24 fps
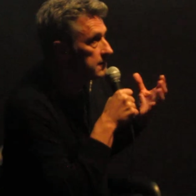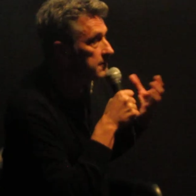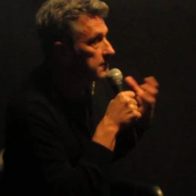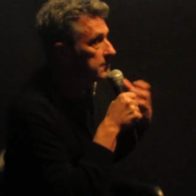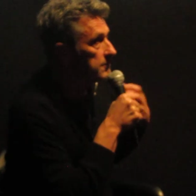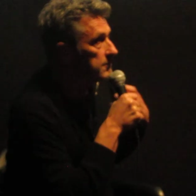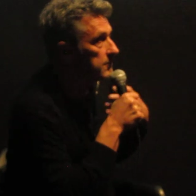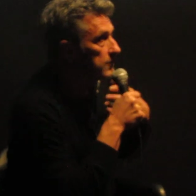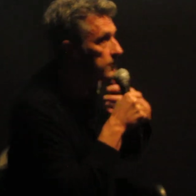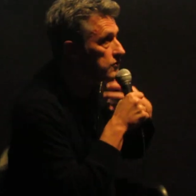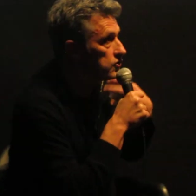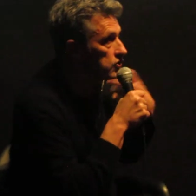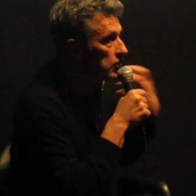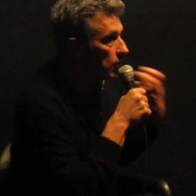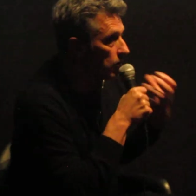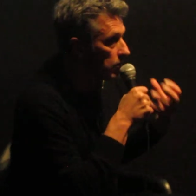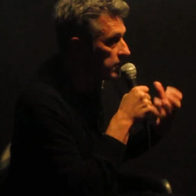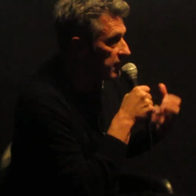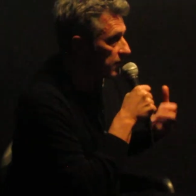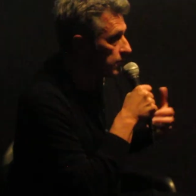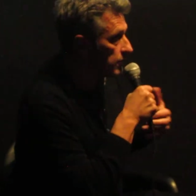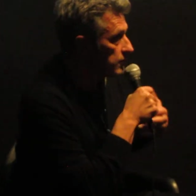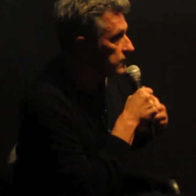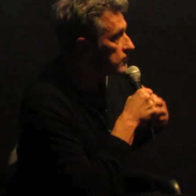soul that
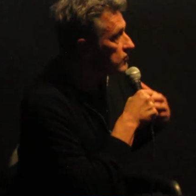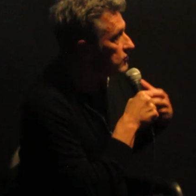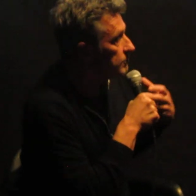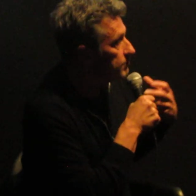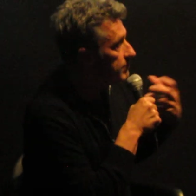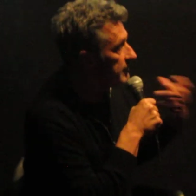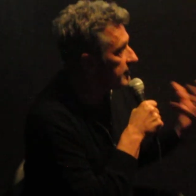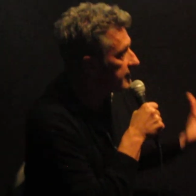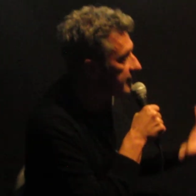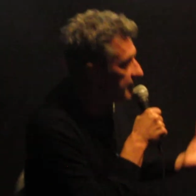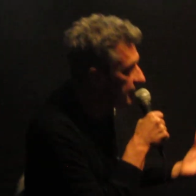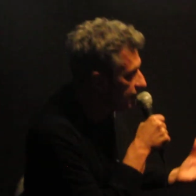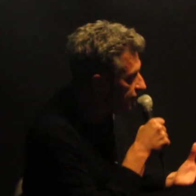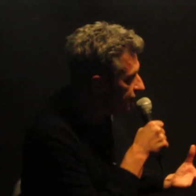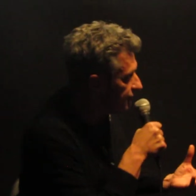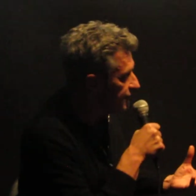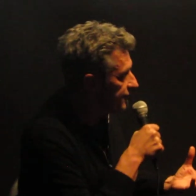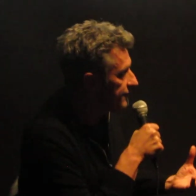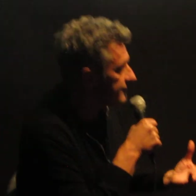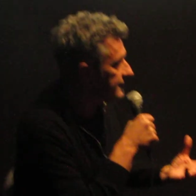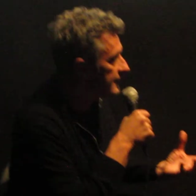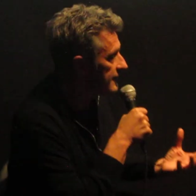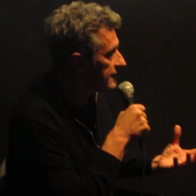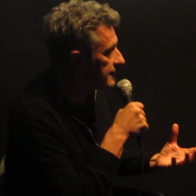wants to believe that,
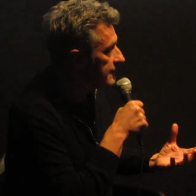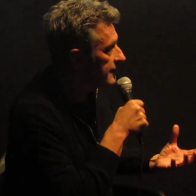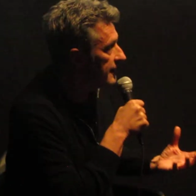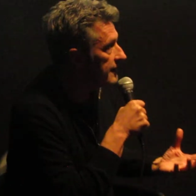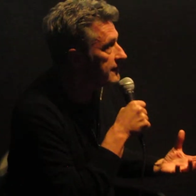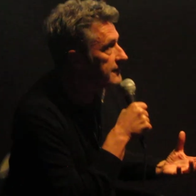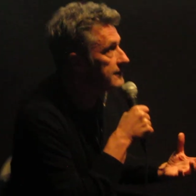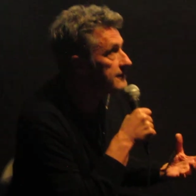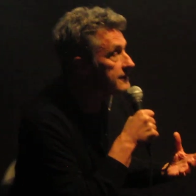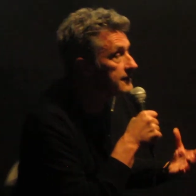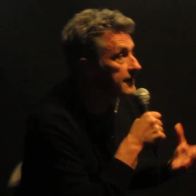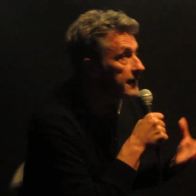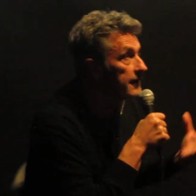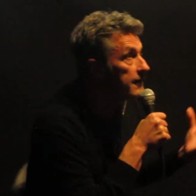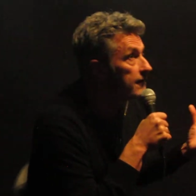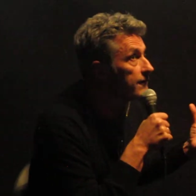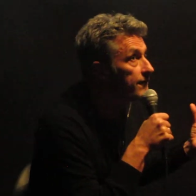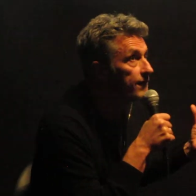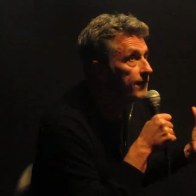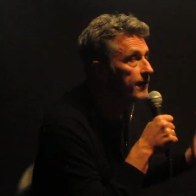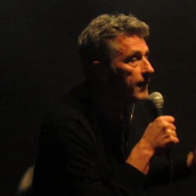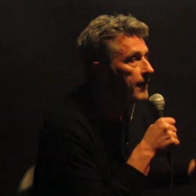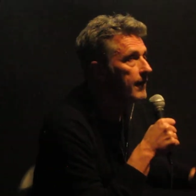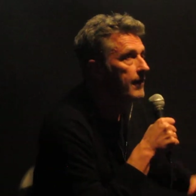that this kind of
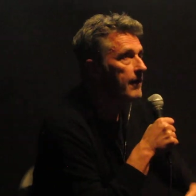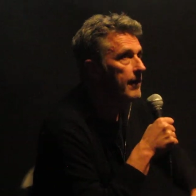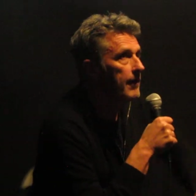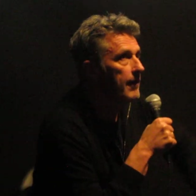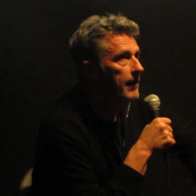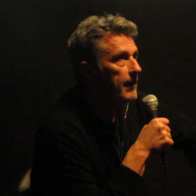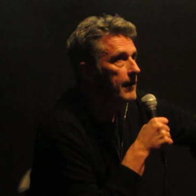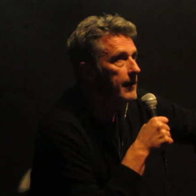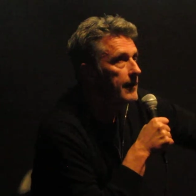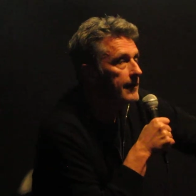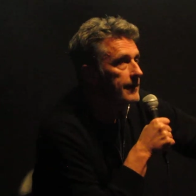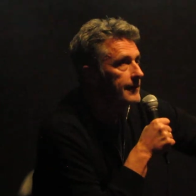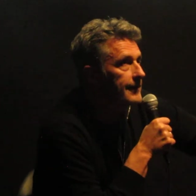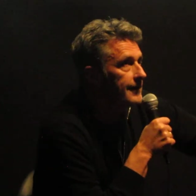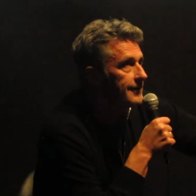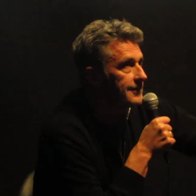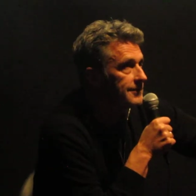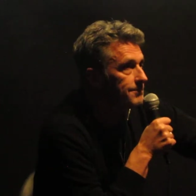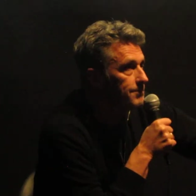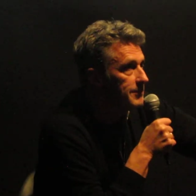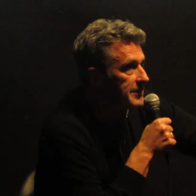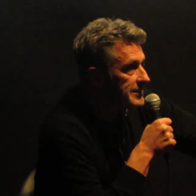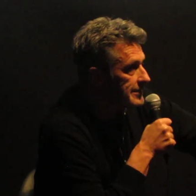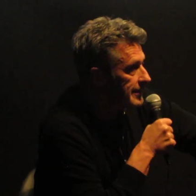gets
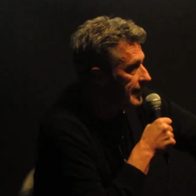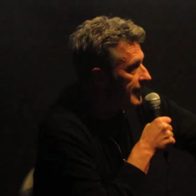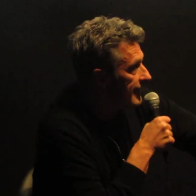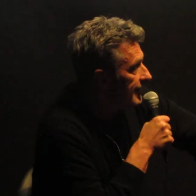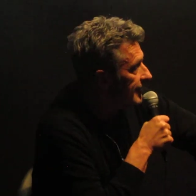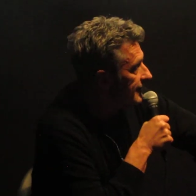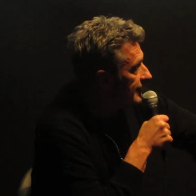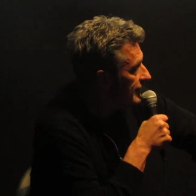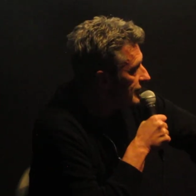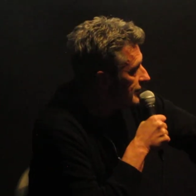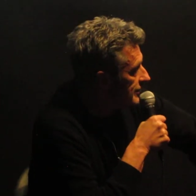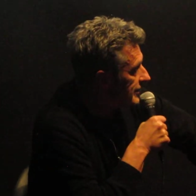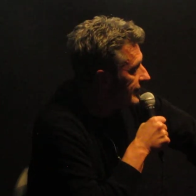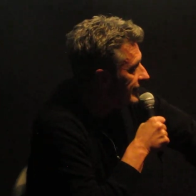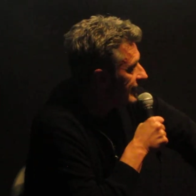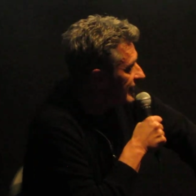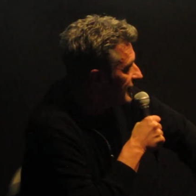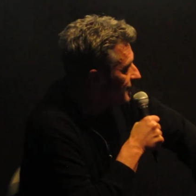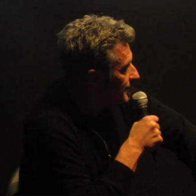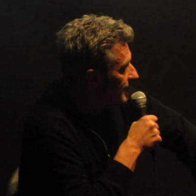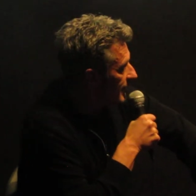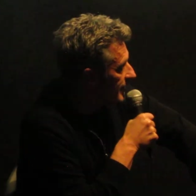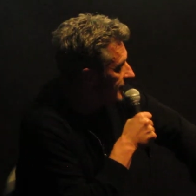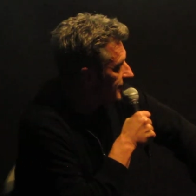misled easily, but,
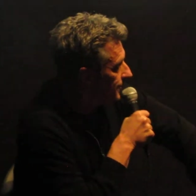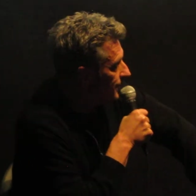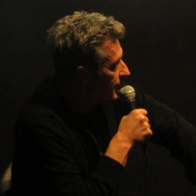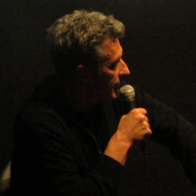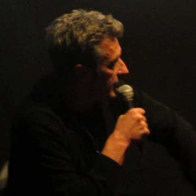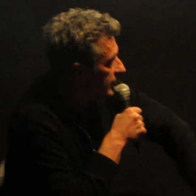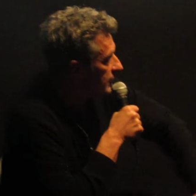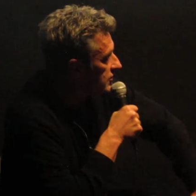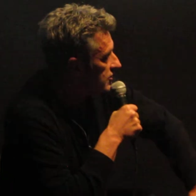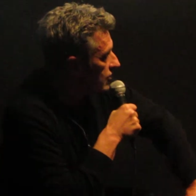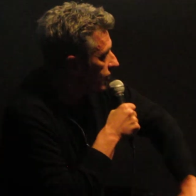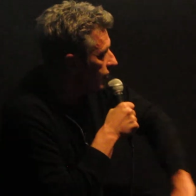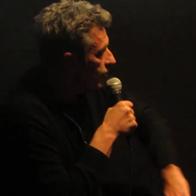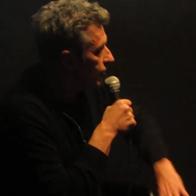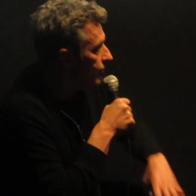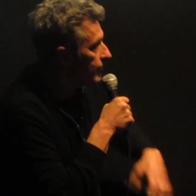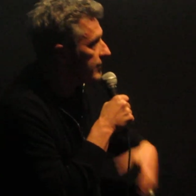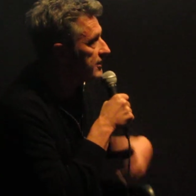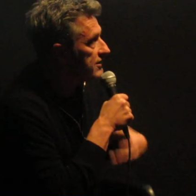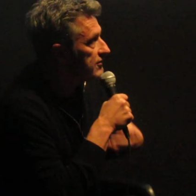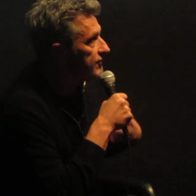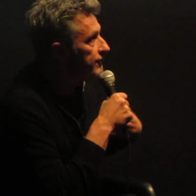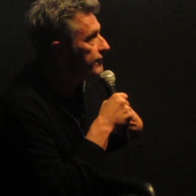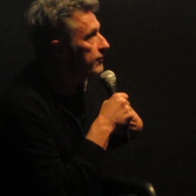but is always
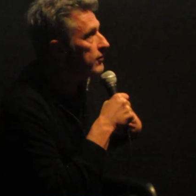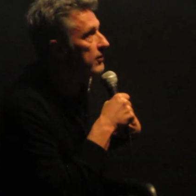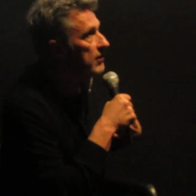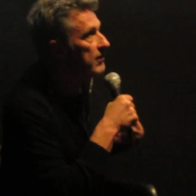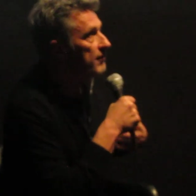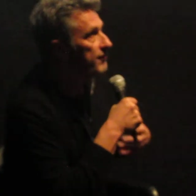full of,